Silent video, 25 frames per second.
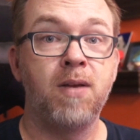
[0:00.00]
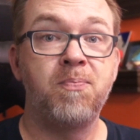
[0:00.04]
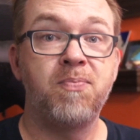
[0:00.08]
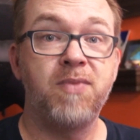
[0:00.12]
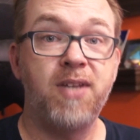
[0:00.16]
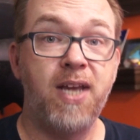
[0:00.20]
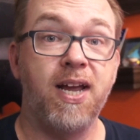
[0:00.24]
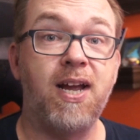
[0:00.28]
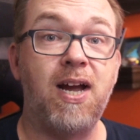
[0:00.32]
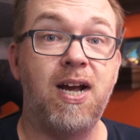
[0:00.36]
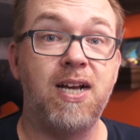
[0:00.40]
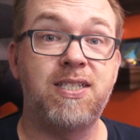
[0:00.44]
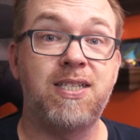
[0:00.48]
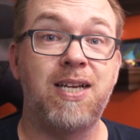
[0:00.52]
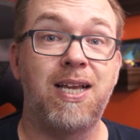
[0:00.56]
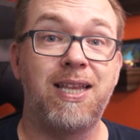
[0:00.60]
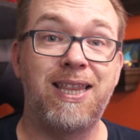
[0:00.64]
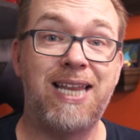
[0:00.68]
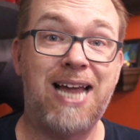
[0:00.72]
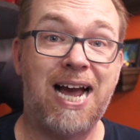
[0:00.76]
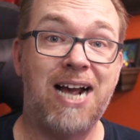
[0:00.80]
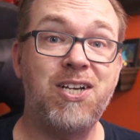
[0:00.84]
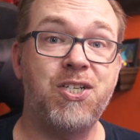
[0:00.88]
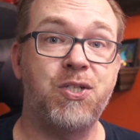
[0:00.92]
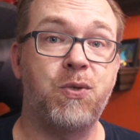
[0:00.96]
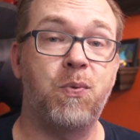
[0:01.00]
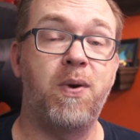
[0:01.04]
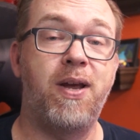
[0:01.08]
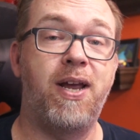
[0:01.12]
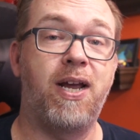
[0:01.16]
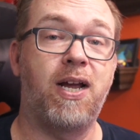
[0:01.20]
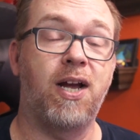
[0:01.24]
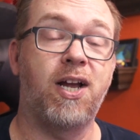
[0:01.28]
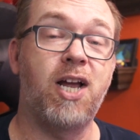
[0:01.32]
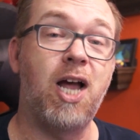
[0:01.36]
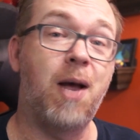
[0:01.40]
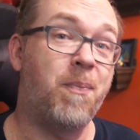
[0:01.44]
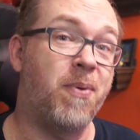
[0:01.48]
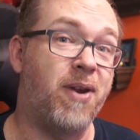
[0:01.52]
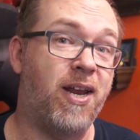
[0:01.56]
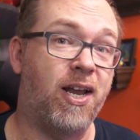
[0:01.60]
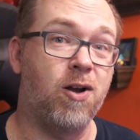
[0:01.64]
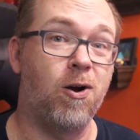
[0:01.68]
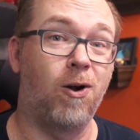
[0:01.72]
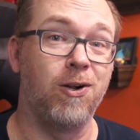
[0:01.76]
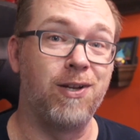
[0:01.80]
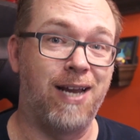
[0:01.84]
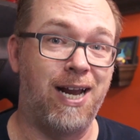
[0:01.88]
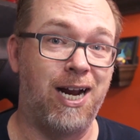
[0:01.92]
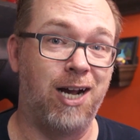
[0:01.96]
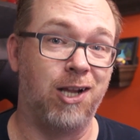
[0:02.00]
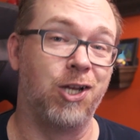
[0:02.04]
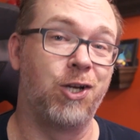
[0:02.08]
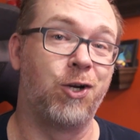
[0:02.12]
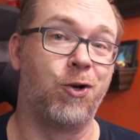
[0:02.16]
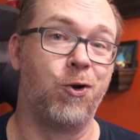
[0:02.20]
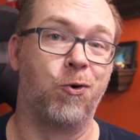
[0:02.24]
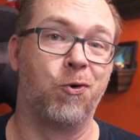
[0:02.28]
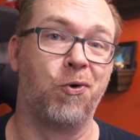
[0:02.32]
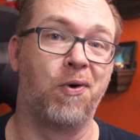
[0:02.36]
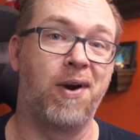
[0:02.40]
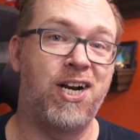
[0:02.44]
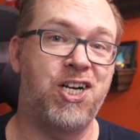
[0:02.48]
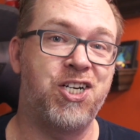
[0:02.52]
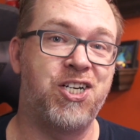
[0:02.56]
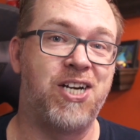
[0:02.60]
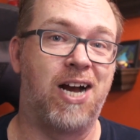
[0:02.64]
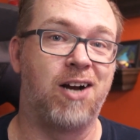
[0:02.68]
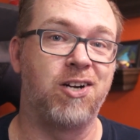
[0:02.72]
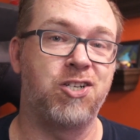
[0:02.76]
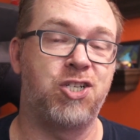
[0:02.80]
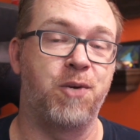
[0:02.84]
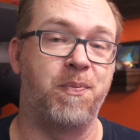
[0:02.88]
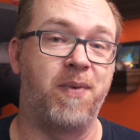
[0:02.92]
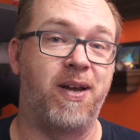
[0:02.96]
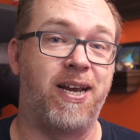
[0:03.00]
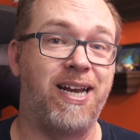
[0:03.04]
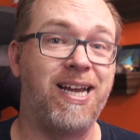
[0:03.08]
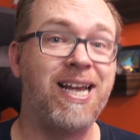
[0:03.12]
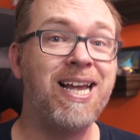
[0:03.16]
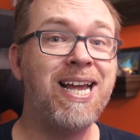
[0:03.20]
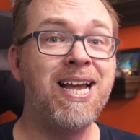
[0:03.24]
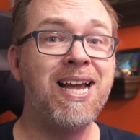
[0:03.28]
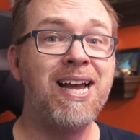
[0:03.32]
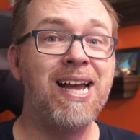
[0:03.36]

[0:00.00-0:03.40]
Hey guys, last week a company called Elegoo reached out to me